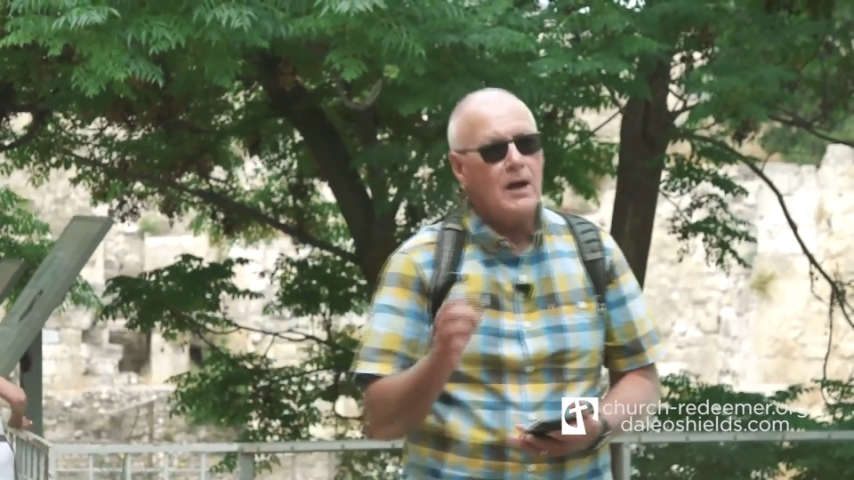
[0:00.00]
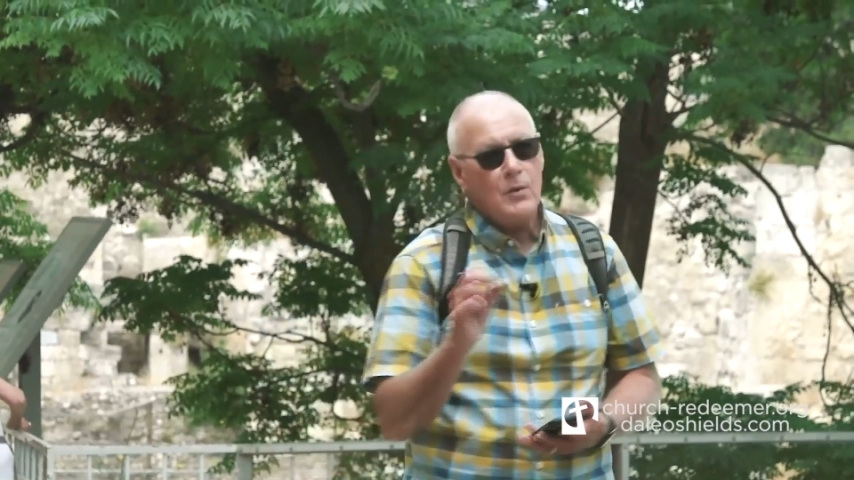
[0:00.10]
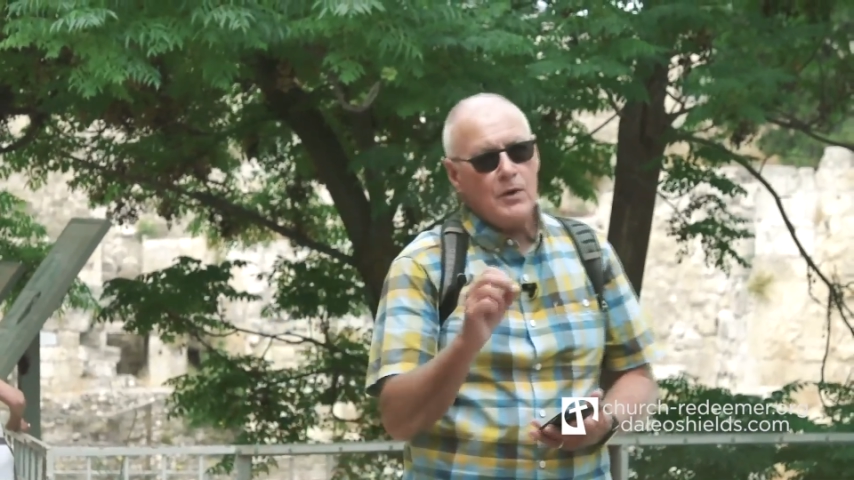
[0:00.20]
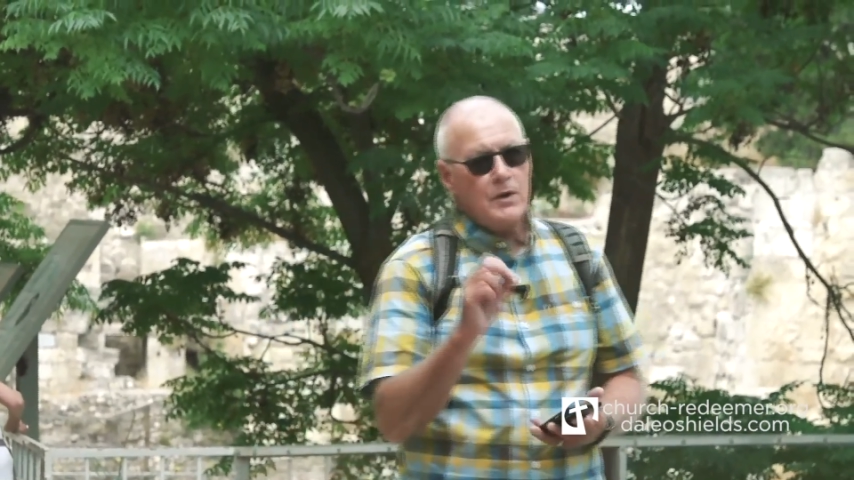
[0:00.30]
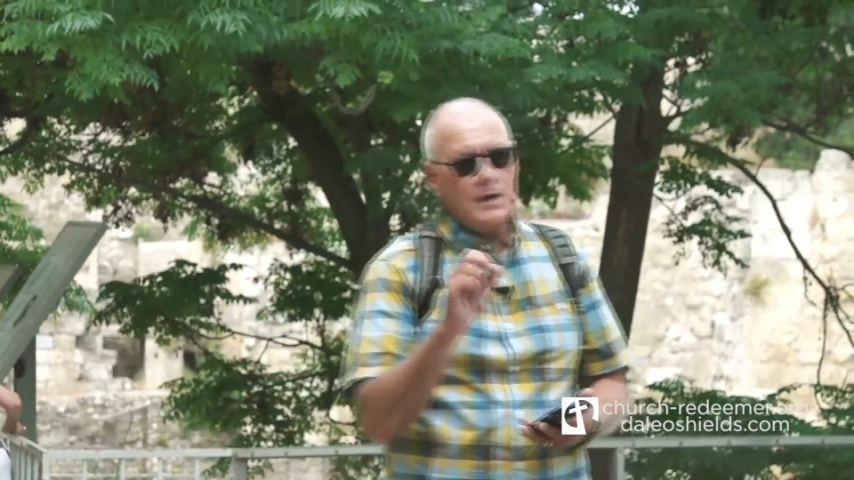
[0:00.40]
I
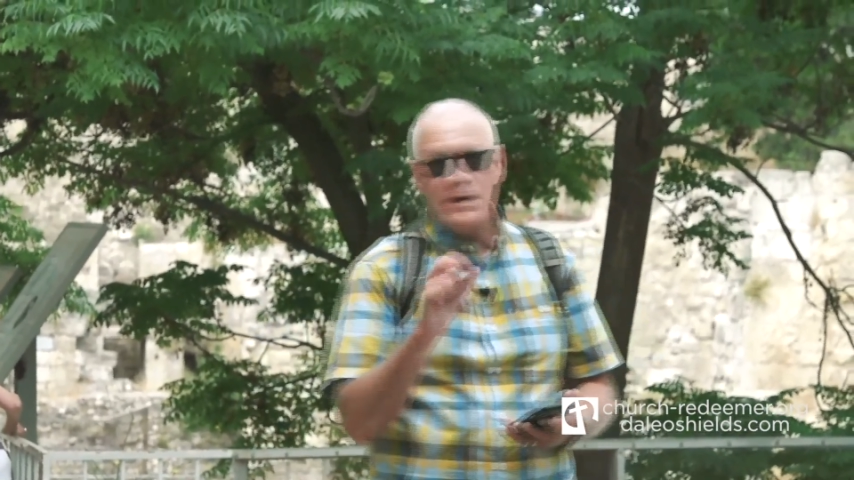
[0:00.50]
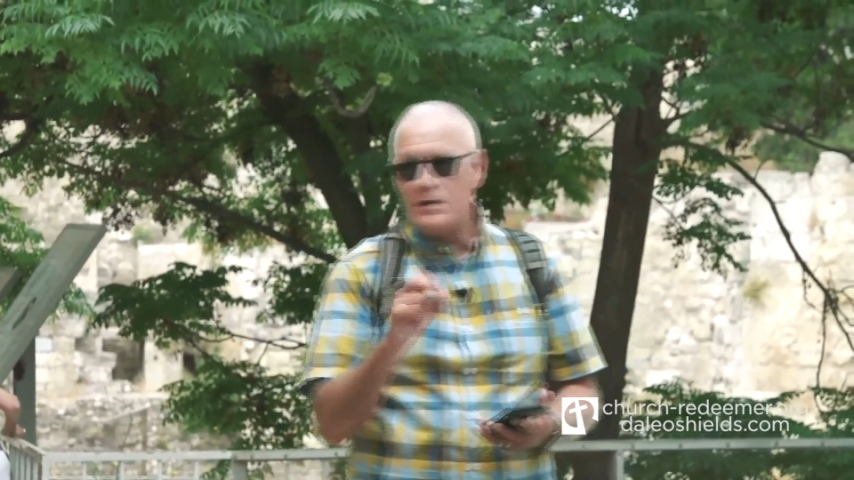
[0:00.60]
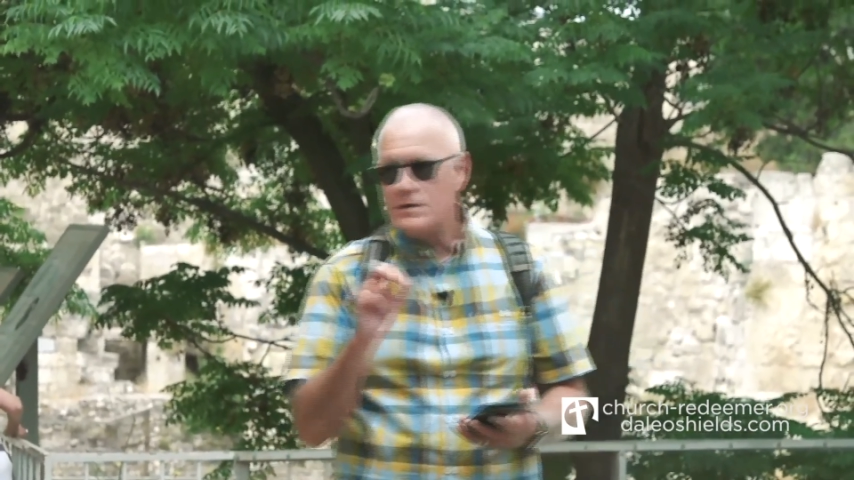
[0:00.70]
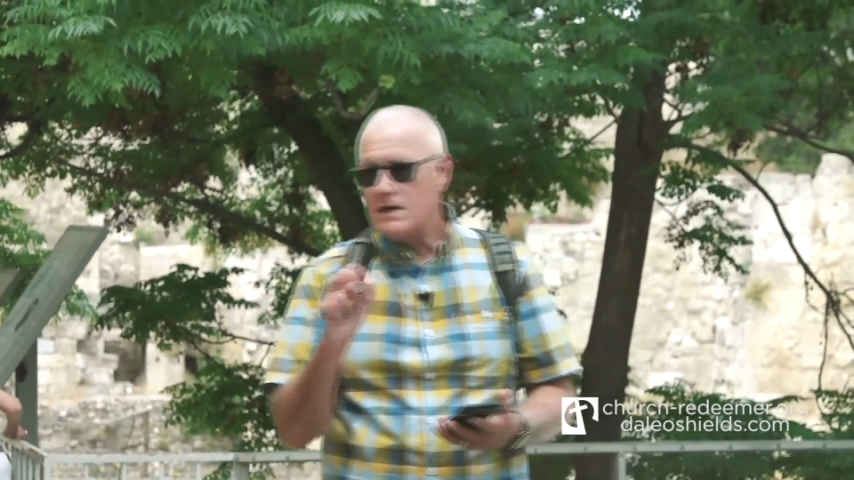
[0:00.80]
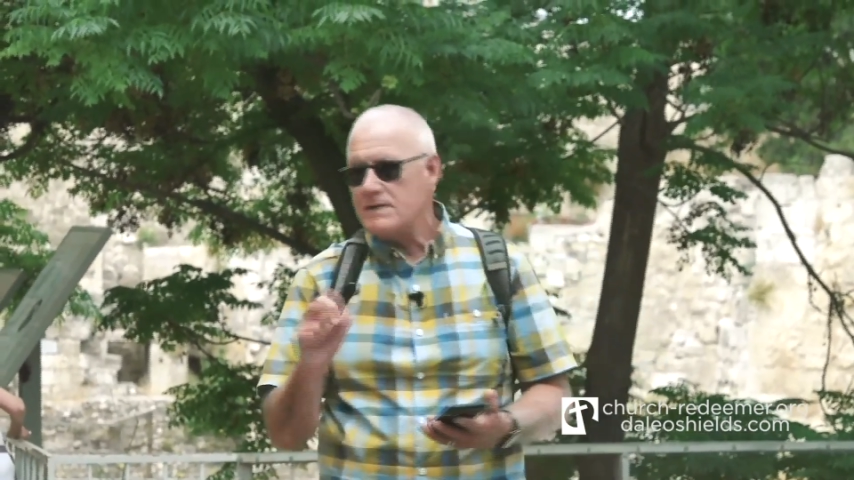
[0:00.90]
want you to
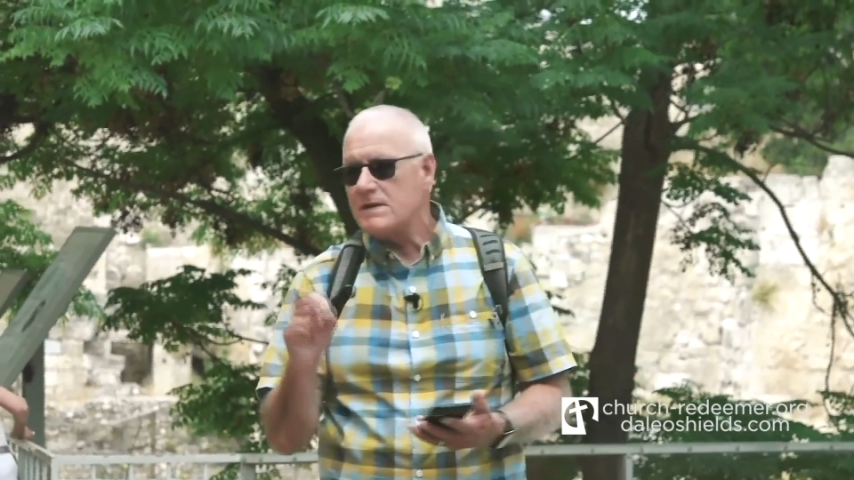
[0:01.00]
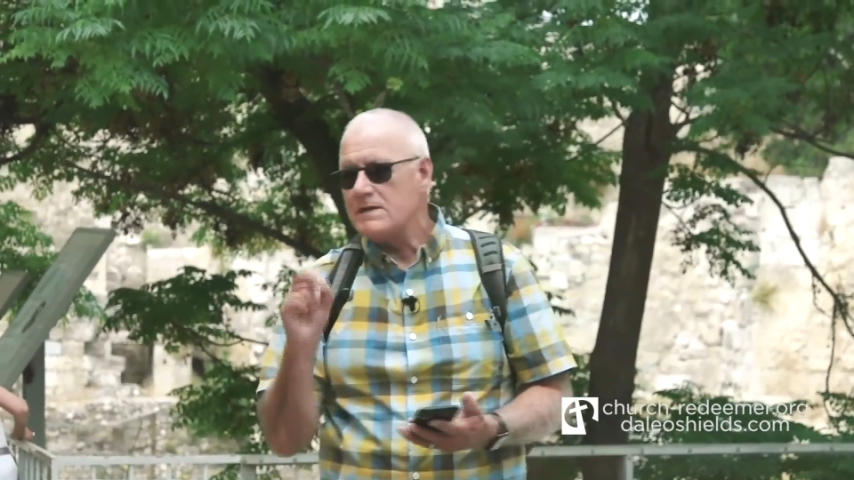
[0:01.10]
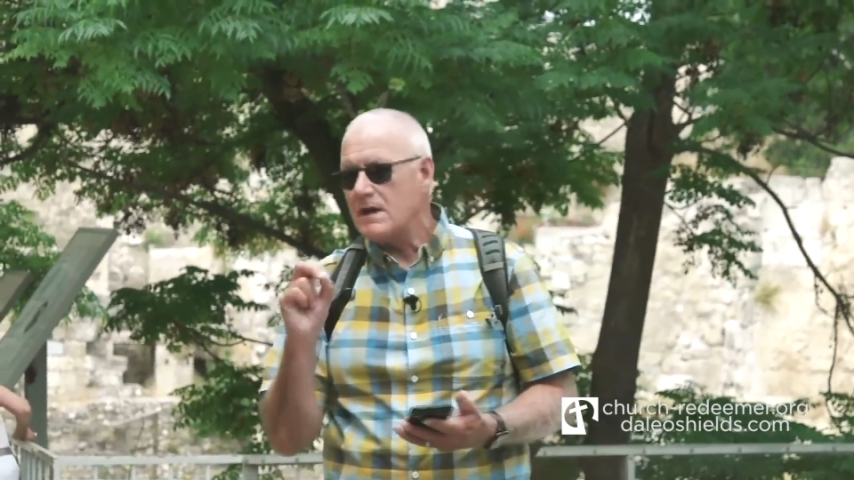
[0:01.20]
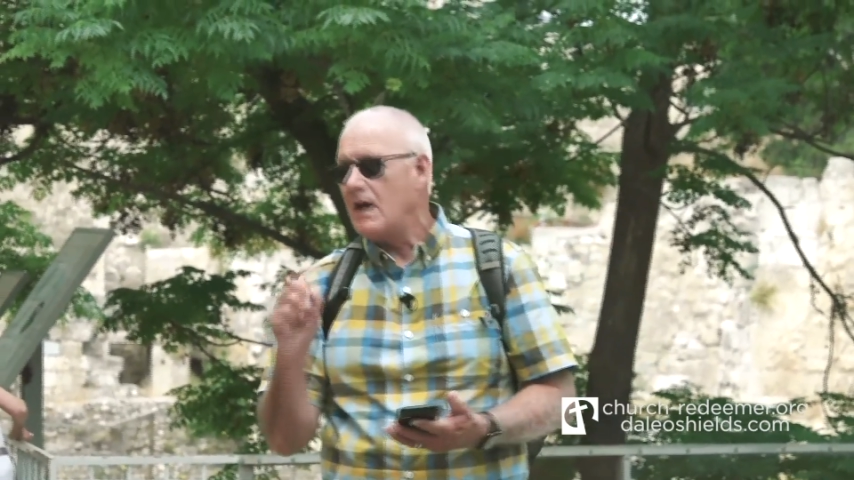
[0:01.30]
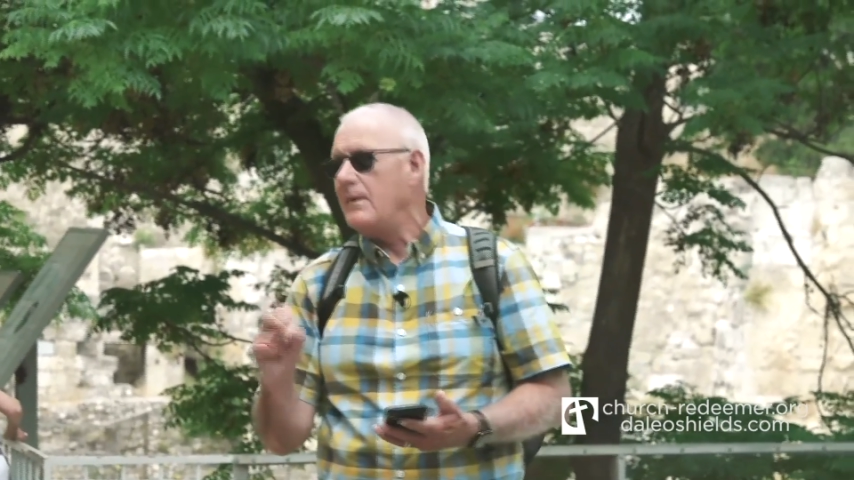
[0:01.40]
hear
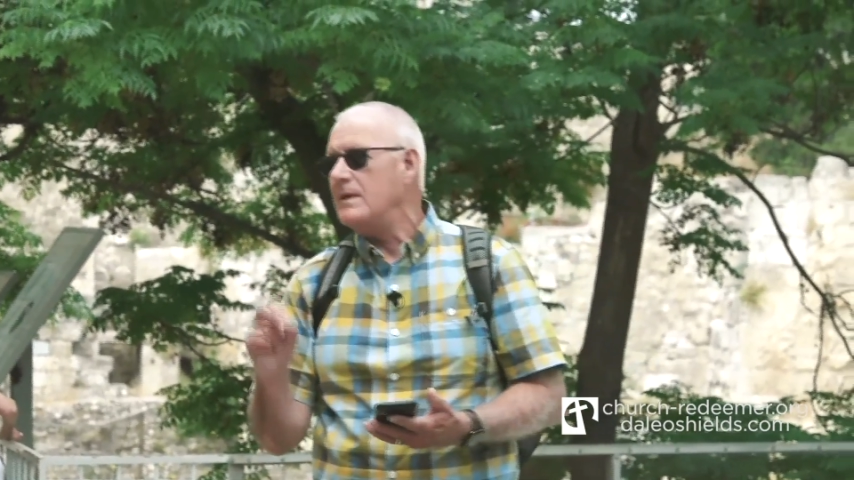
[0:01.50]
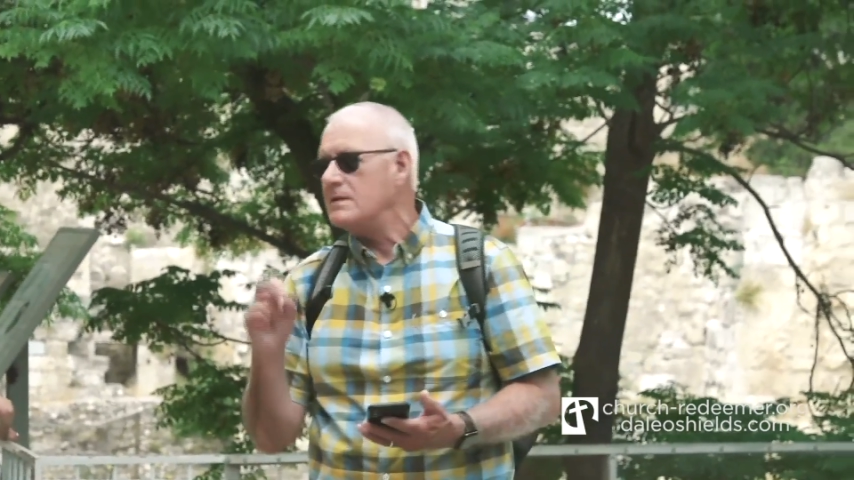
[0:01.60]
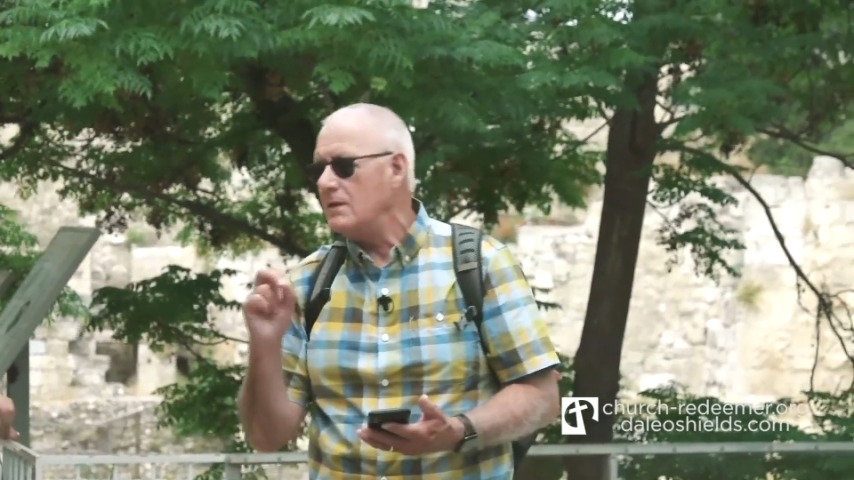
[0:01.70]
Jesus coming